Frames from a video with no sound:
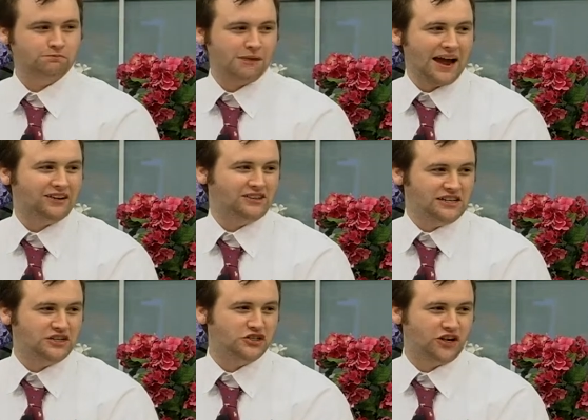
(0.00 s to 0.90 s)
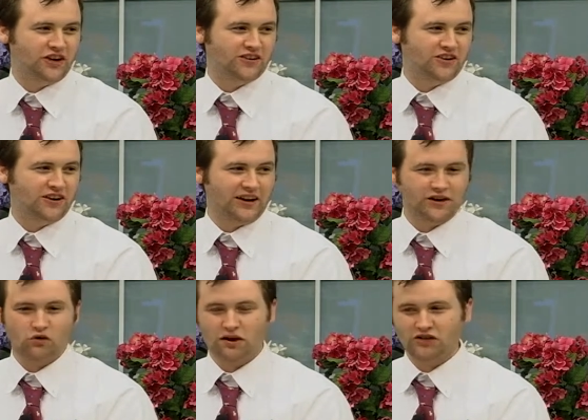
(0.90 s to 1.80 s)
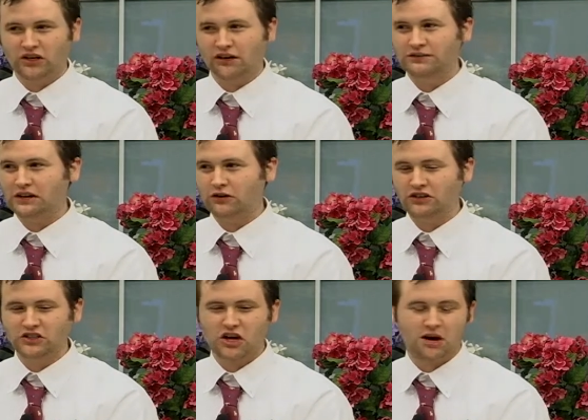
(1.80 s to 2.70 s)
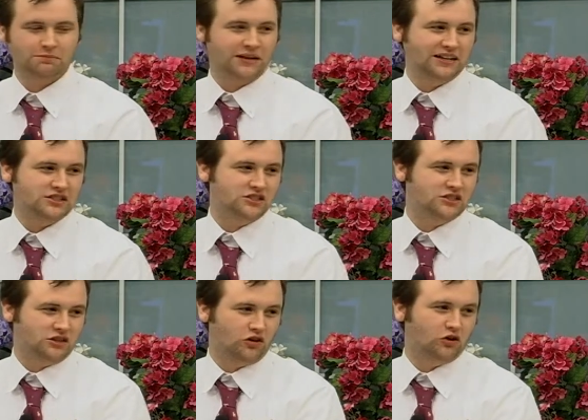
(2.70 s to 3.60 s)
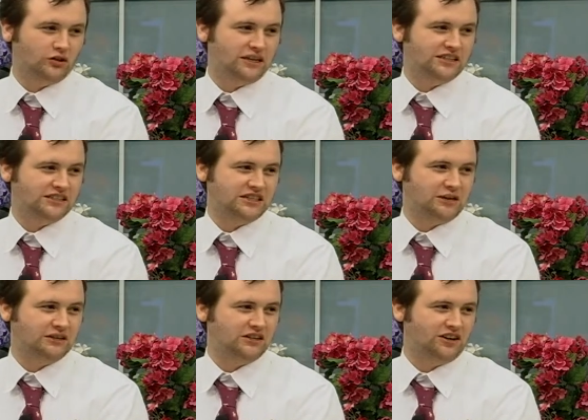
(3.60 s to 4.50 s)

battle each other, and whoever comes out on top gets the whole gets to come into